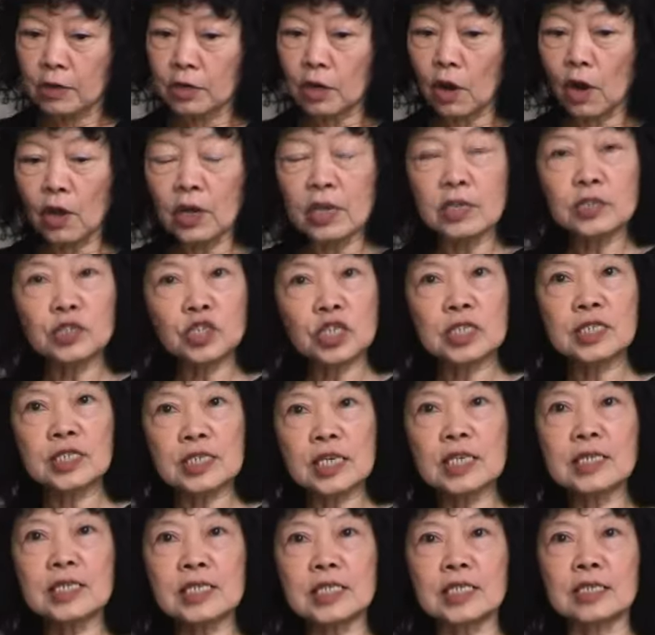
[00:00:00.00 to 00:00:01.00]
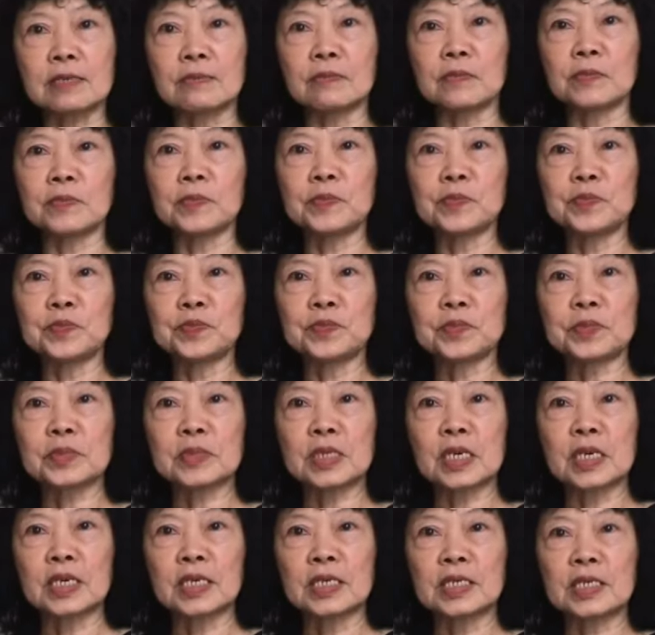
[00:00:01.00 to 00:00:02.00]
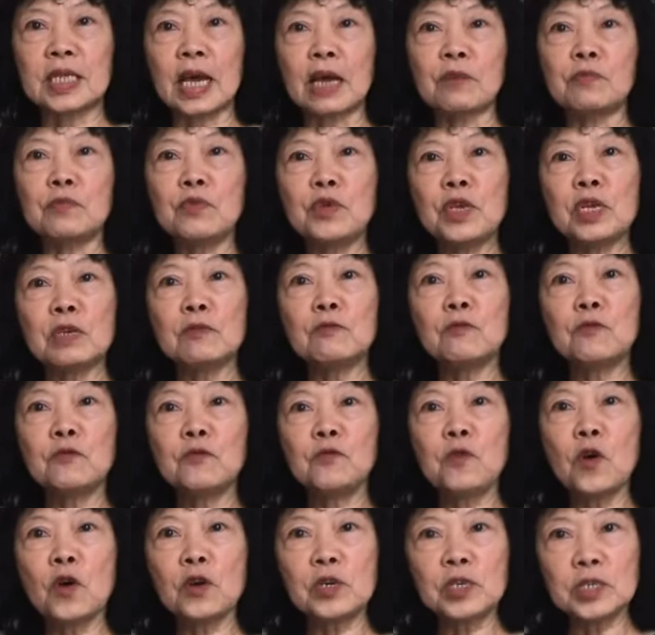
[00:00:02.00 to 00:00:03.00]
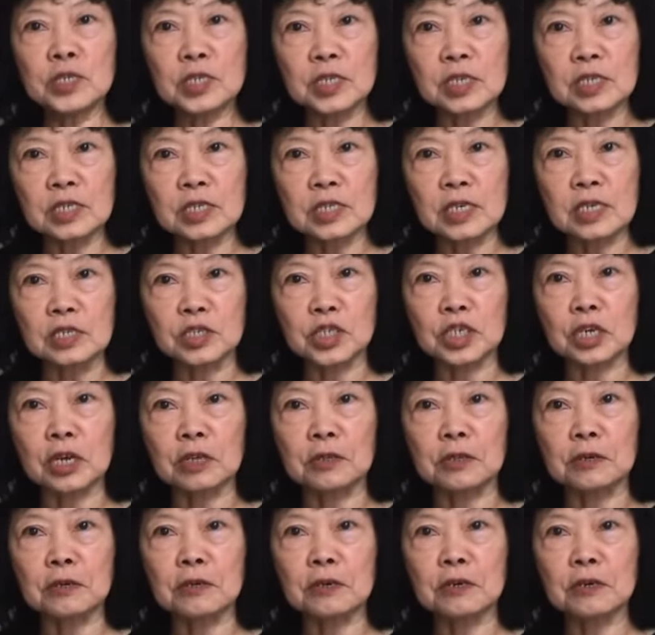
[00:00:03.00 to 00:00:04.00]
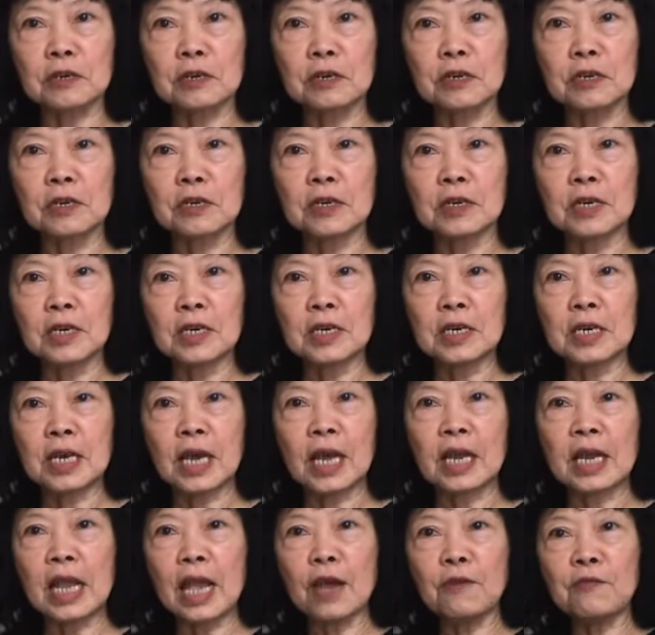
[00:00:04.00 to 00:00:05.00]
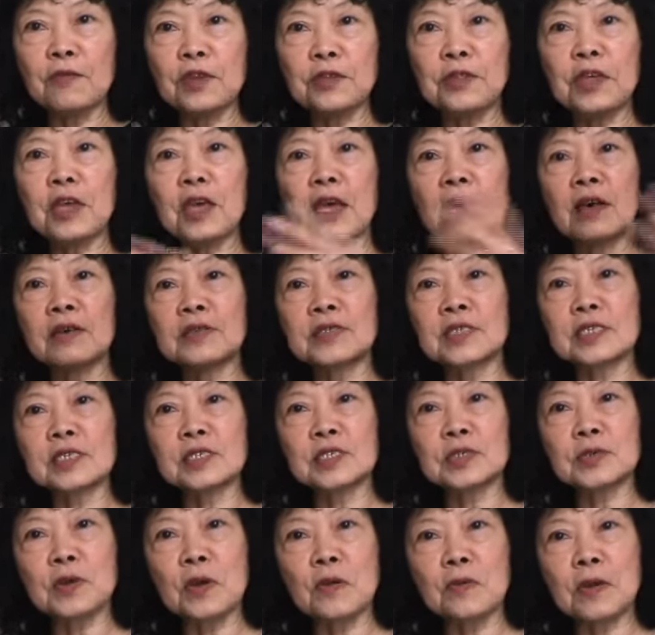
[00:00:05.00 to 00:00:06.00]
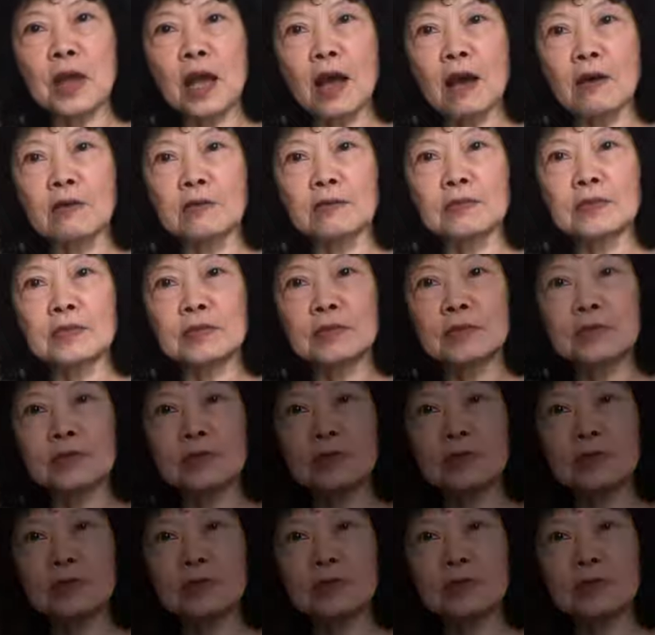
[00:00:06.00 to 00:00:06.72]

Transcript: knowledge system that reinforces each other, and everything else is thrown out.